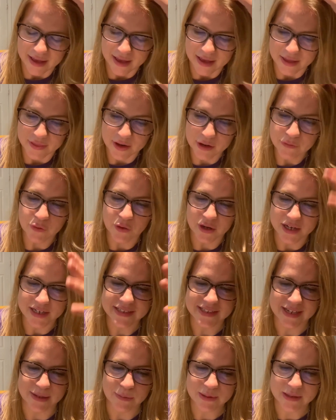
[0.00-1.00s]
therefore its
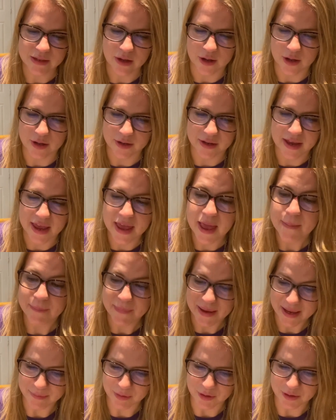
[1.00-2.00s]
name was called
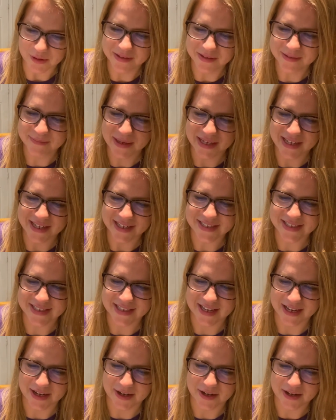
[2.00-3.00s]
Babel, because
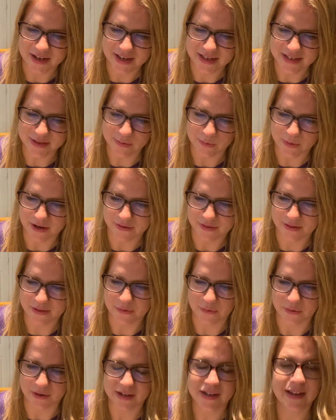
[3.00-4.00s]
there is where the
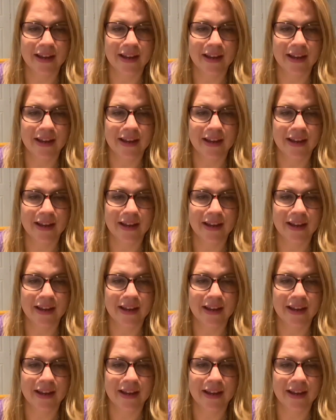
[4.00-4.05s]
Lord